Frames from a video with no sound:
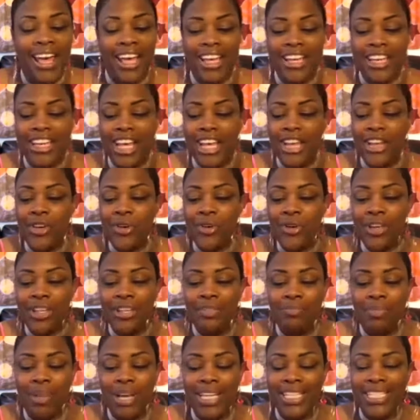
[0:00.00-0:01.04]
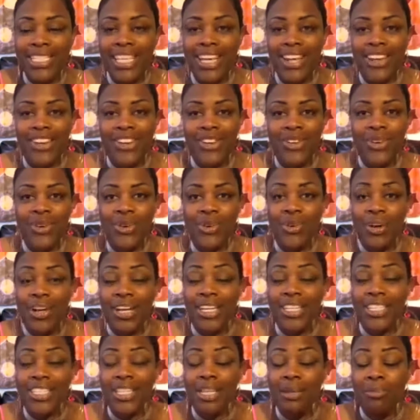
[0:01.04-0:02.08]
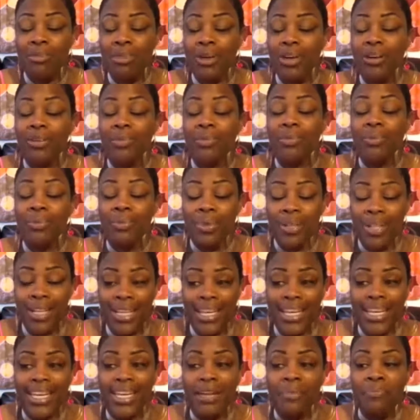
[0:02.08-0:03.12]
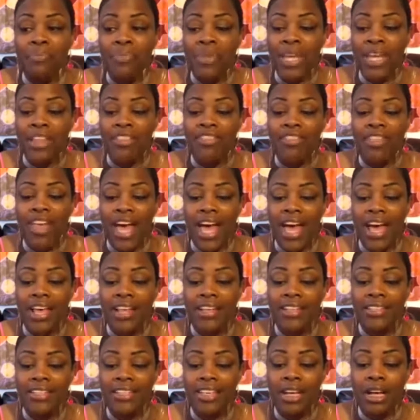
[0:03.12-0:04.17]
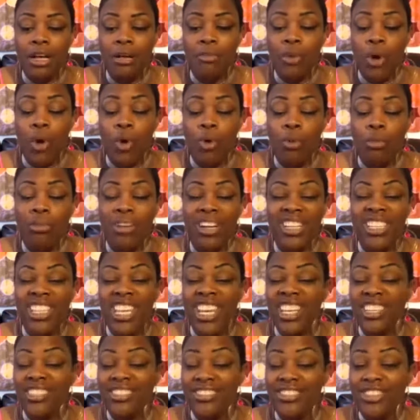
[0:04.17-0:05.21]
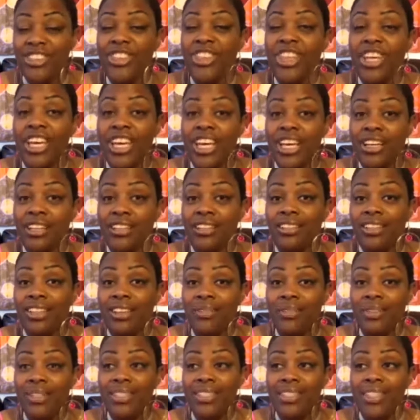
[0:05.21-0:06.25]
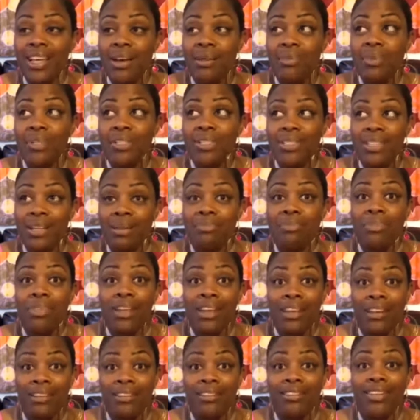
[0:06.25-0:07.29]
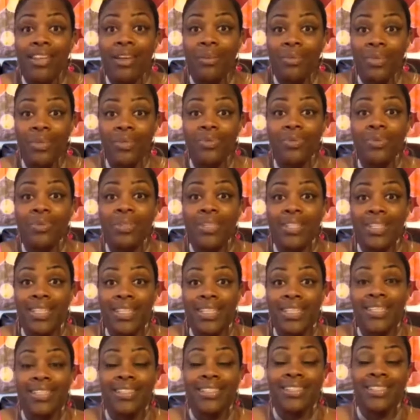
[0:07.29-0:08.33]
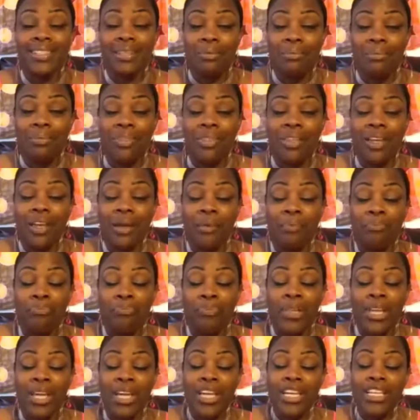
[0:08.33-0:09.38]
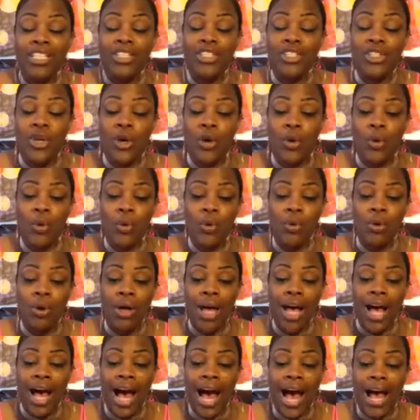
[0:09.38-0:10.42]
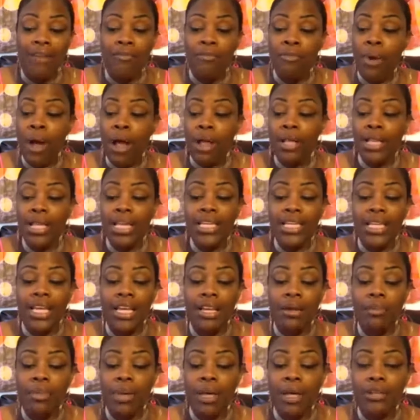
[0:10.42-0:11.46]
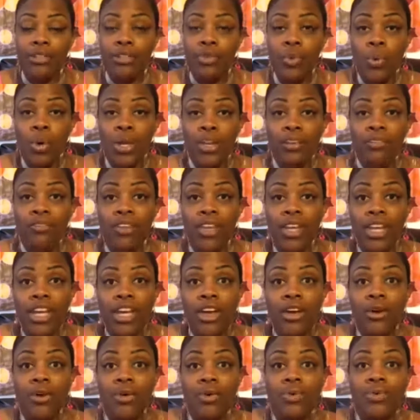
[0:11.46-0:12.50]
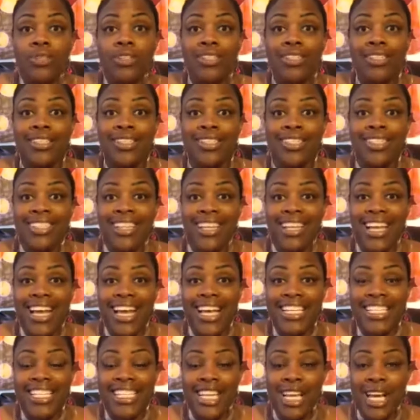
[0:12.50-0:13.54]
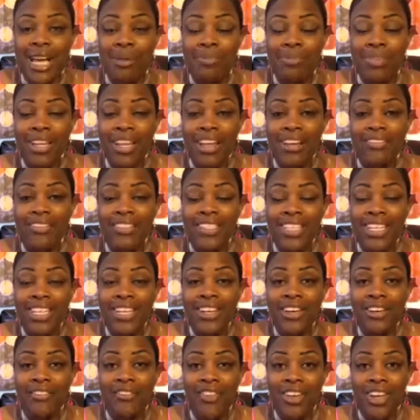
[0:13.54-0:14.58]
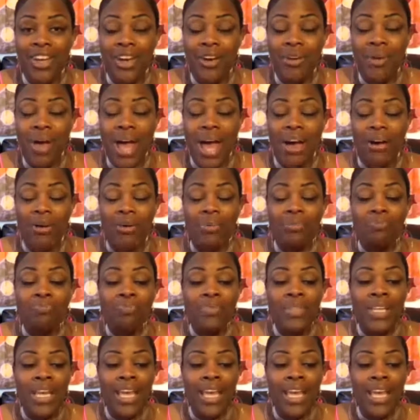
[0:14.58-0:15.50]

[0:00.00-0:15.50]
and I know it might sound a little crazy, but really, that um, whole breast cancer thing, that was, that was something. That was really something. So I've probably done about 20 videos since the last time that I've sent a video out.